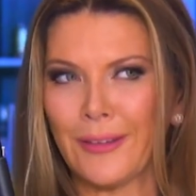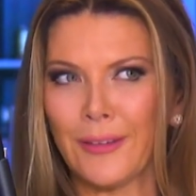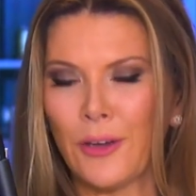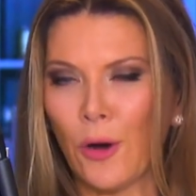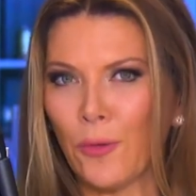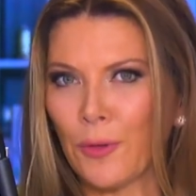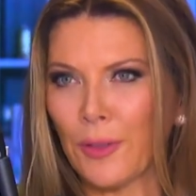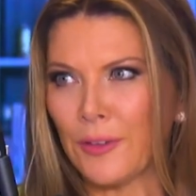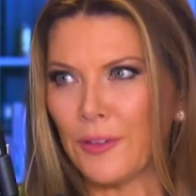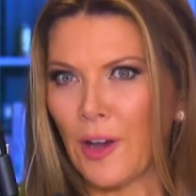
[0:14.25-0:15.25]
go for
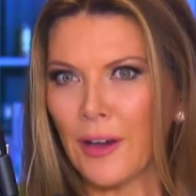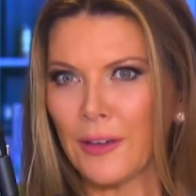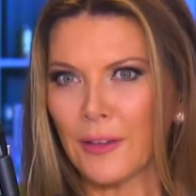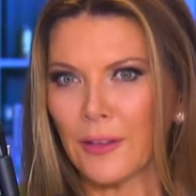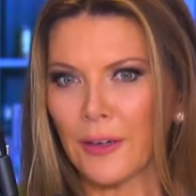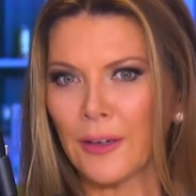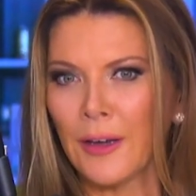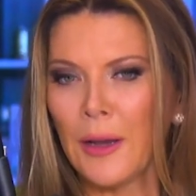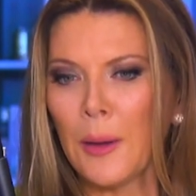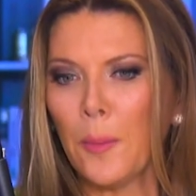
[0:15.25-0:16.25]
the jugular.
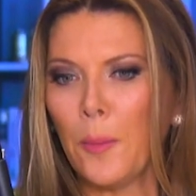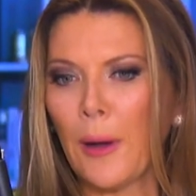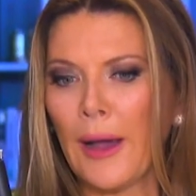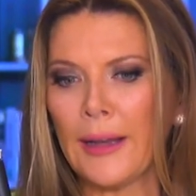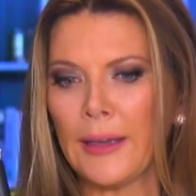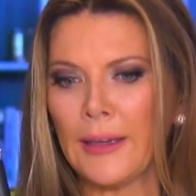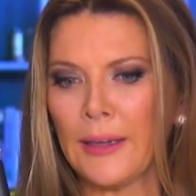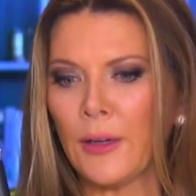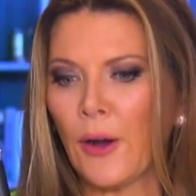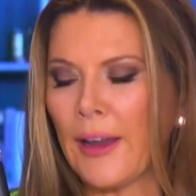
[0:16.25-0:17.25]
But,
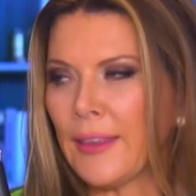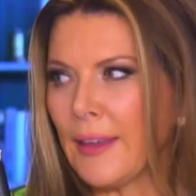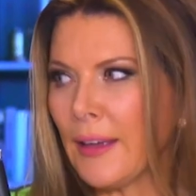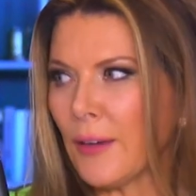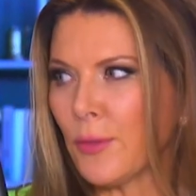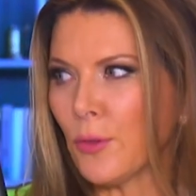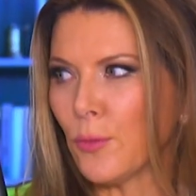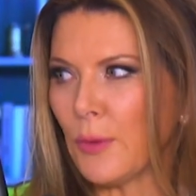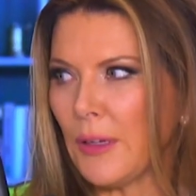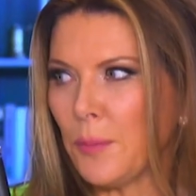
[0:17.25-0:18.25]
you know, I think if you
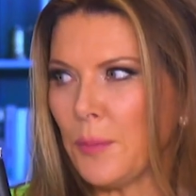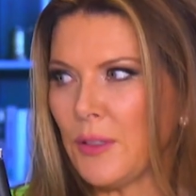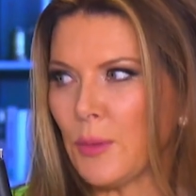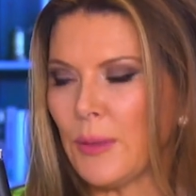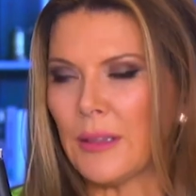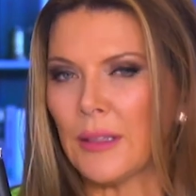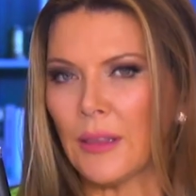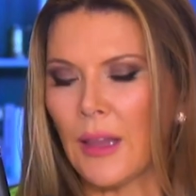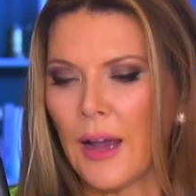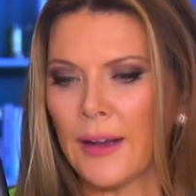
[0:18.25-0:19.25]
read between the
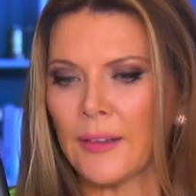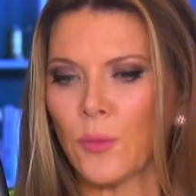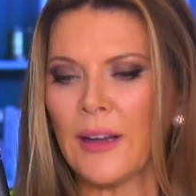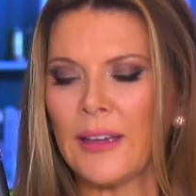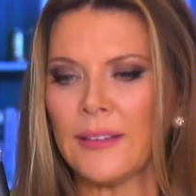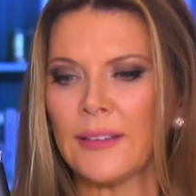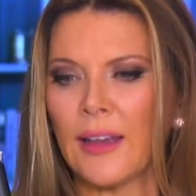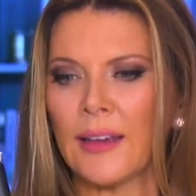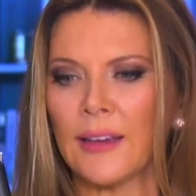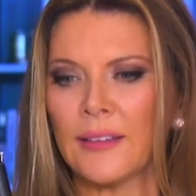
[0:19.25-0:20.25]
lines, what he's
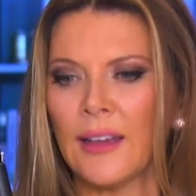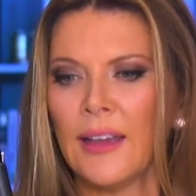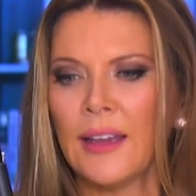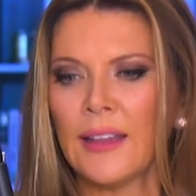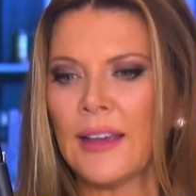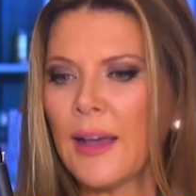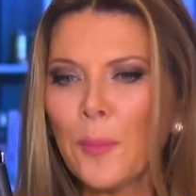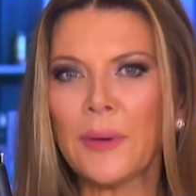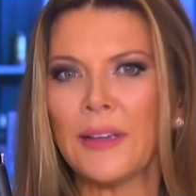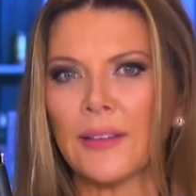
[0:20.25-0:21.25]
saying is the
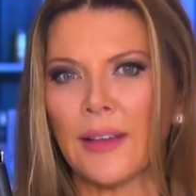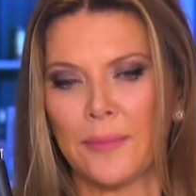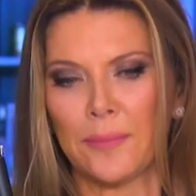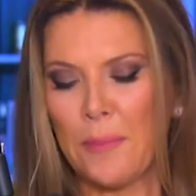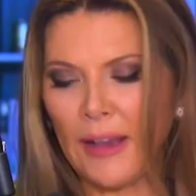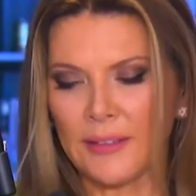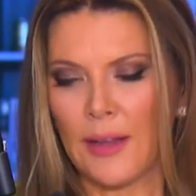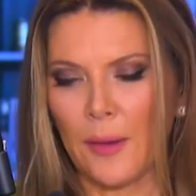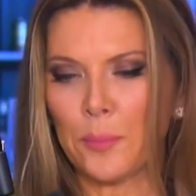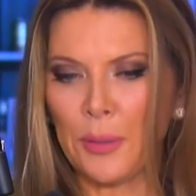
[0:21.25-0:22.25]
company's like messed
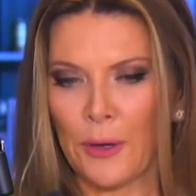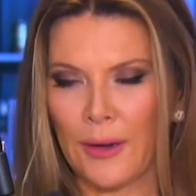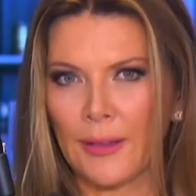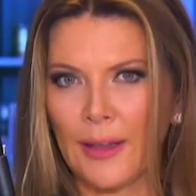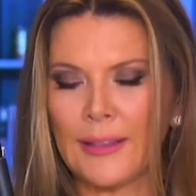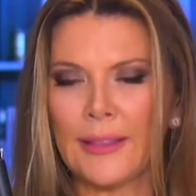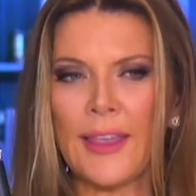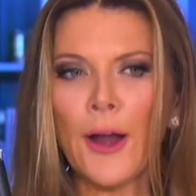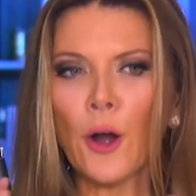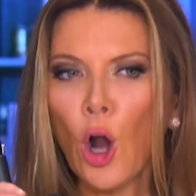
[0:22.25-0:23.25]
up, period. Like,
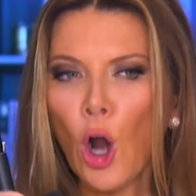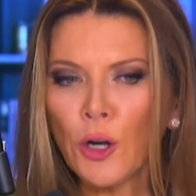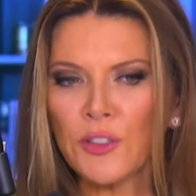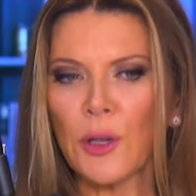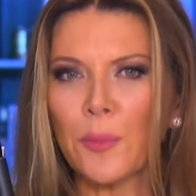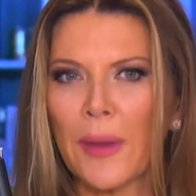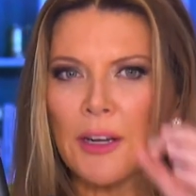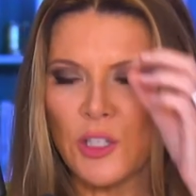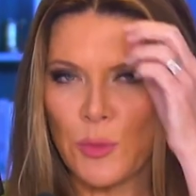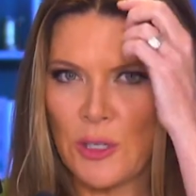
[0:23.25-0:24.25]
there are some
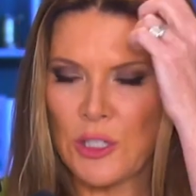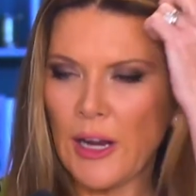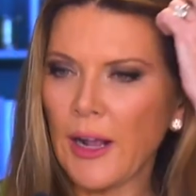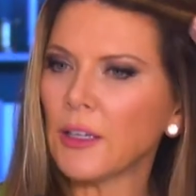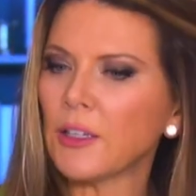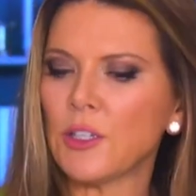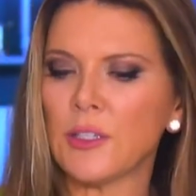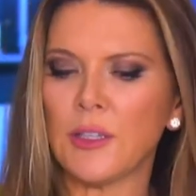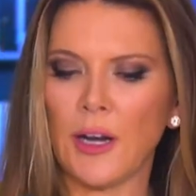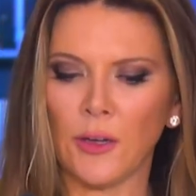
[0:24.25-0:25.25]
management
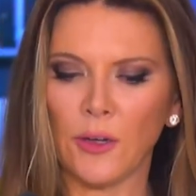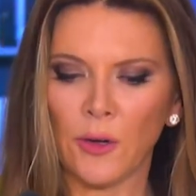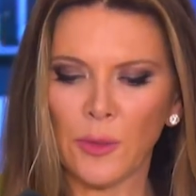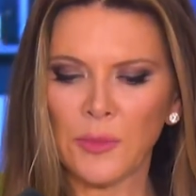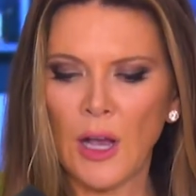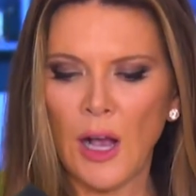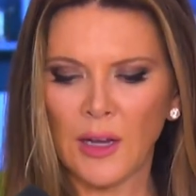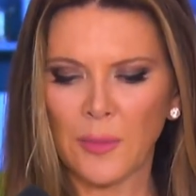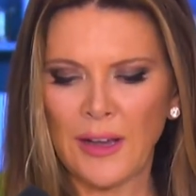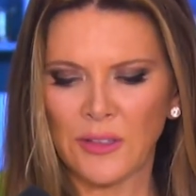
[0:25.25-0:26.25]
challenges there. You heard him
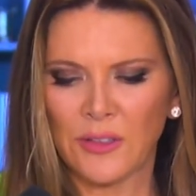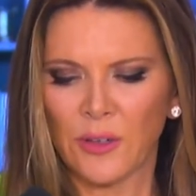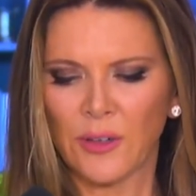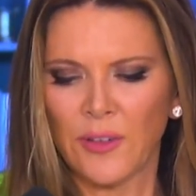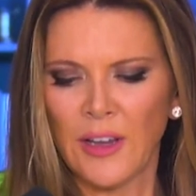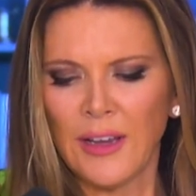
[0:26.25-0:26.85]
talk about sort of,